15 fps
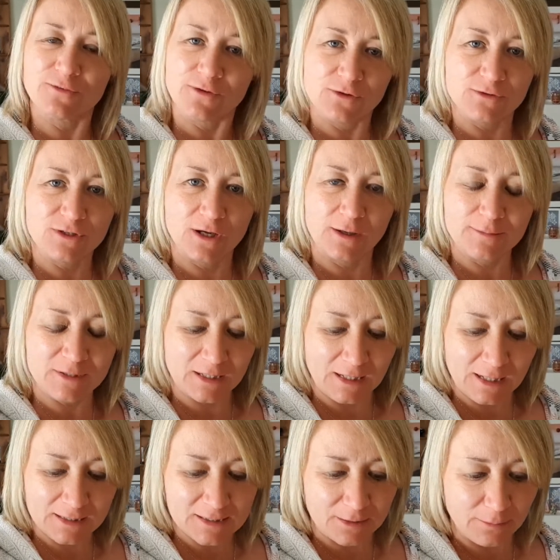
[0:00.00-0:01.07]
few times
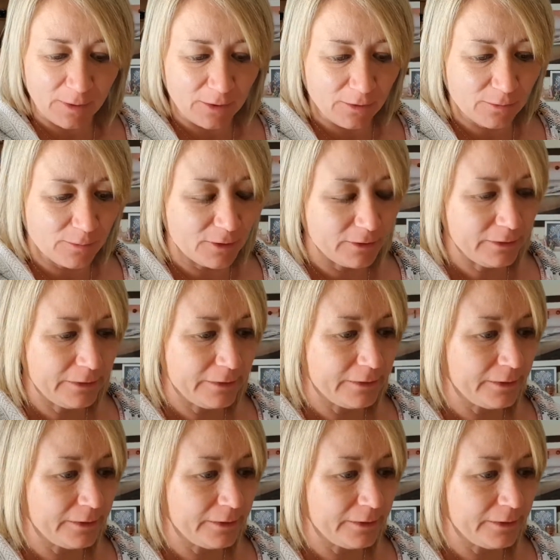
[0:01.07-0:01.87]
collecting Pokemon.